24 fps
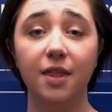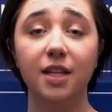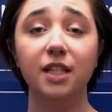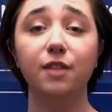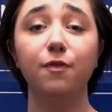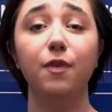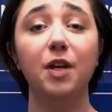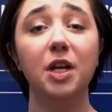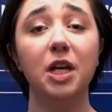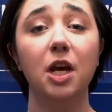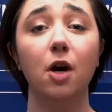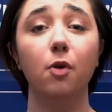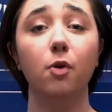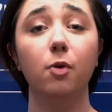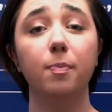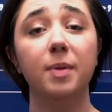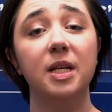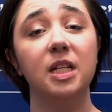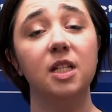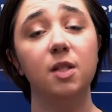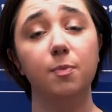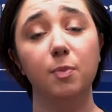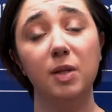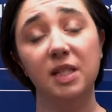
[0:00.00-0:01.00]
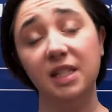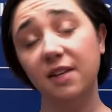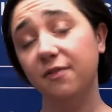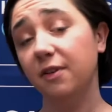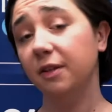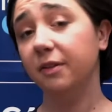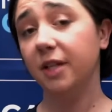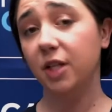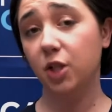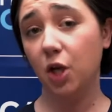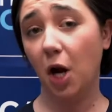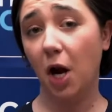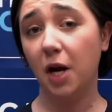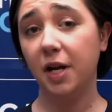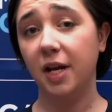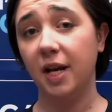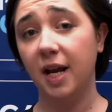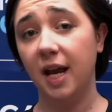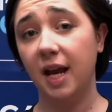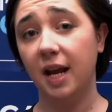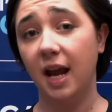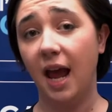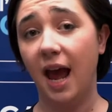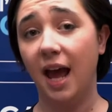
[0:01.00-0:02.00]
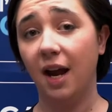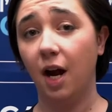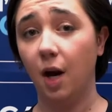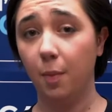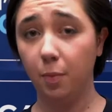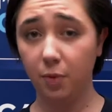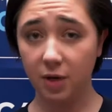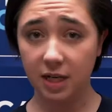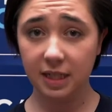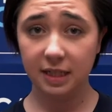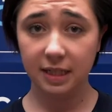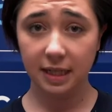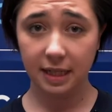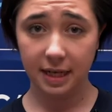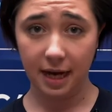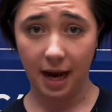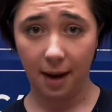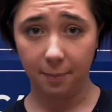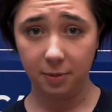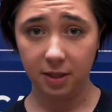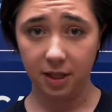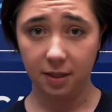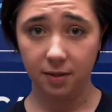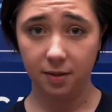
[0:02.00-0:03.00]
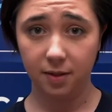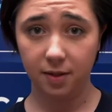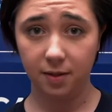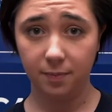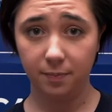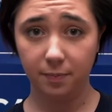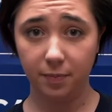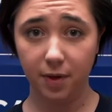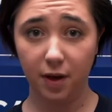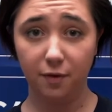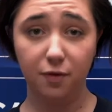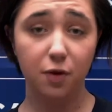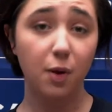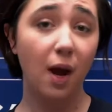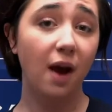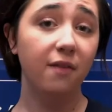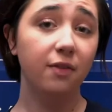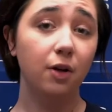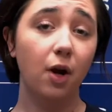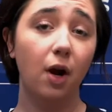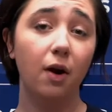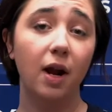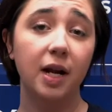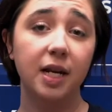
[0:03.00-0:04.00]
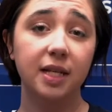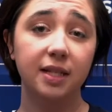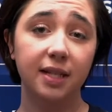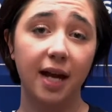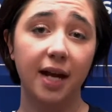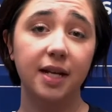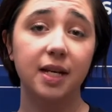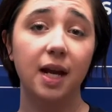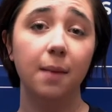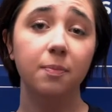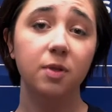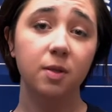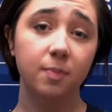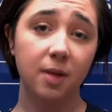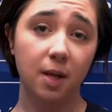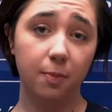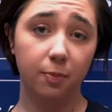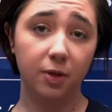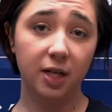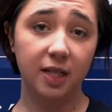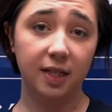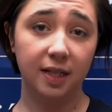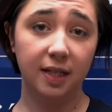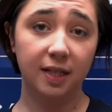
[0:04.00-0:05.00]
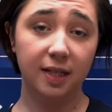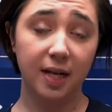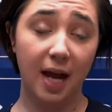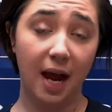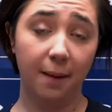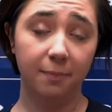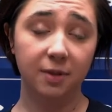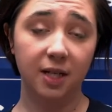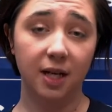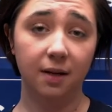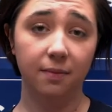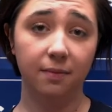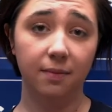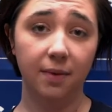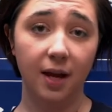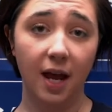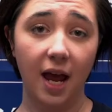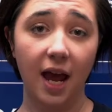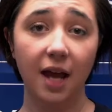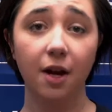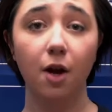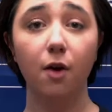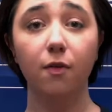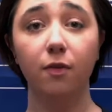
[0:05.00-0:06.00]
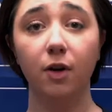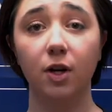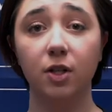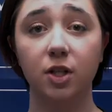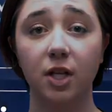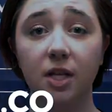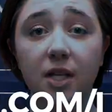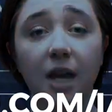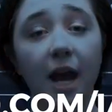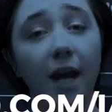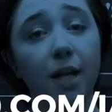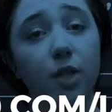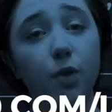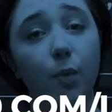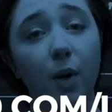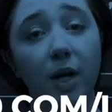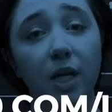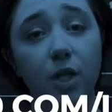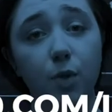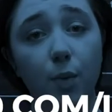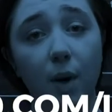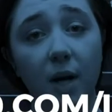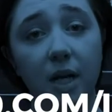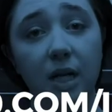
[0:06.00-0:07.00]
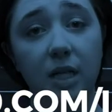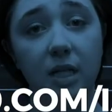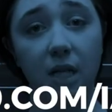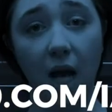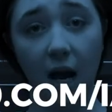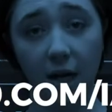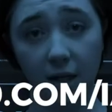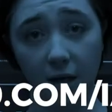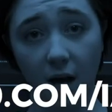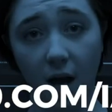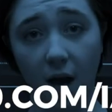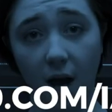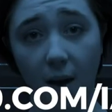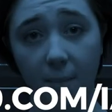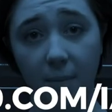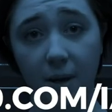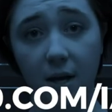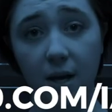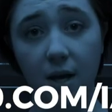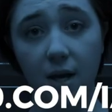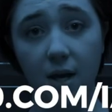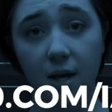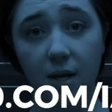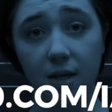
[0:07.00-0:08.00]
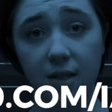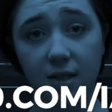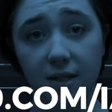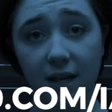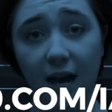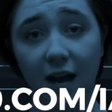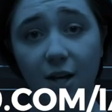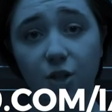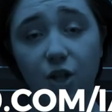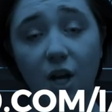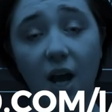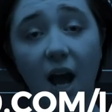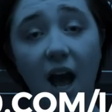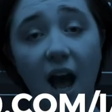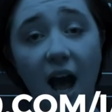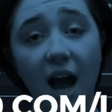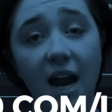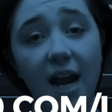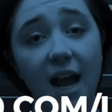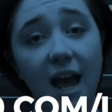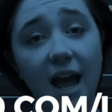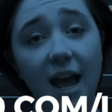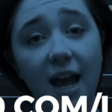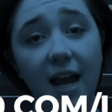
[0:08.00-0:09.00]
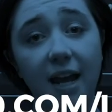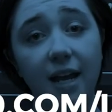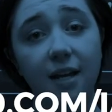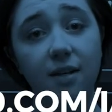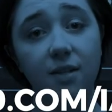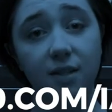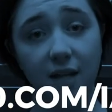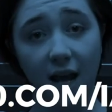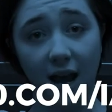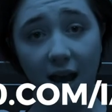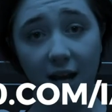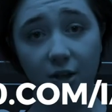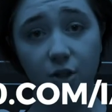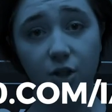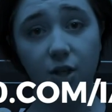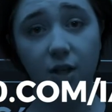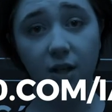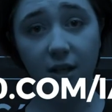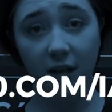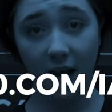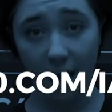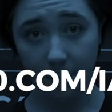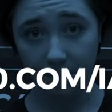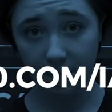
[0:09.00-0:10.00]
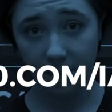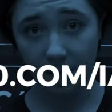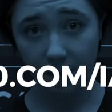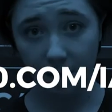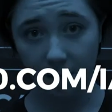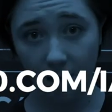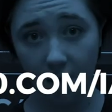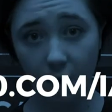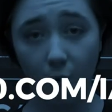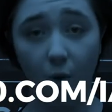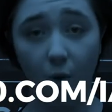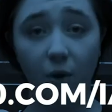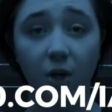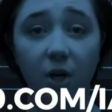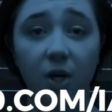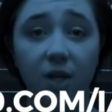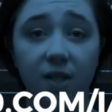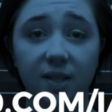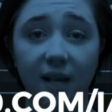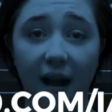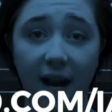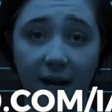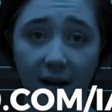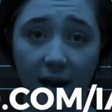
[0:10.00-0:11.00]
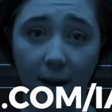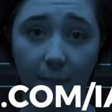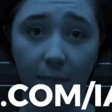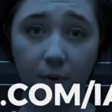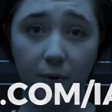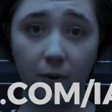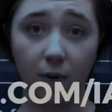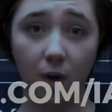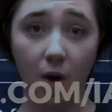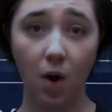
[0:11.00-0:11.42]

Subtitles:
This video will be specifically targeted at our precinct captains. If you haven't already signed up to be a precinct captain, head over to yang2020.com/ia-captain in order to sign up.